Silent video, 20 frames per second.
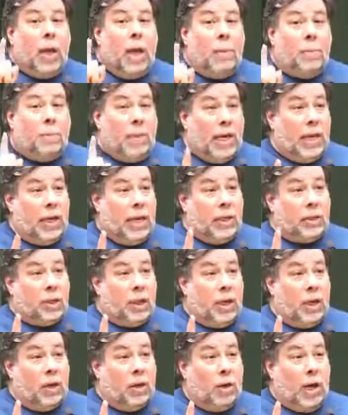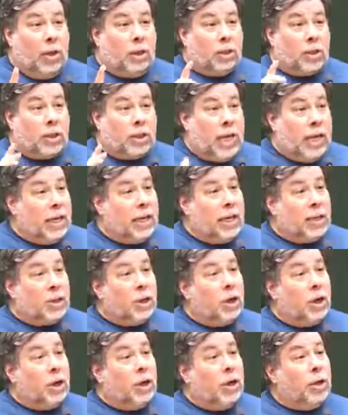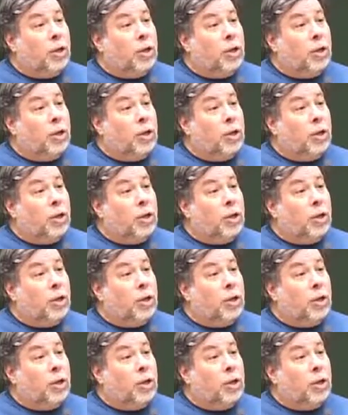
and be an engineer and stay an engineer,